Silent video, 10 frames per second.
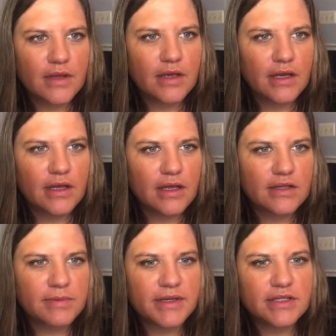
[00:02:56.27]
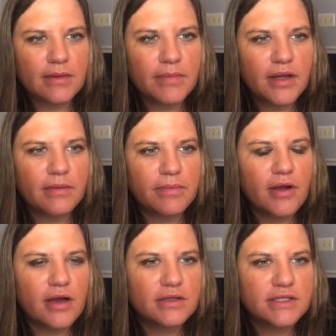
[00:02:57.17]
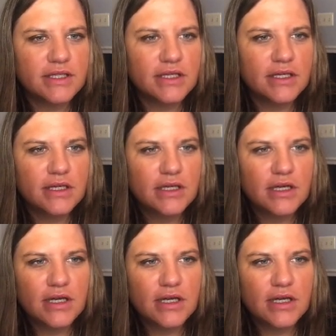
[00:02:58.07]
it gets picked up by the proxy.